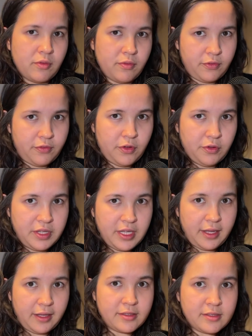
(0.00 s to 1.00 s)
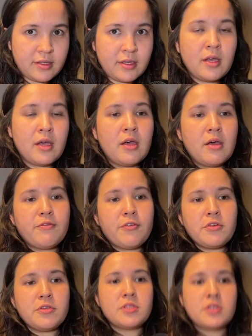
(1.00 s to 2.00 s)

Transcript: of a few things. First,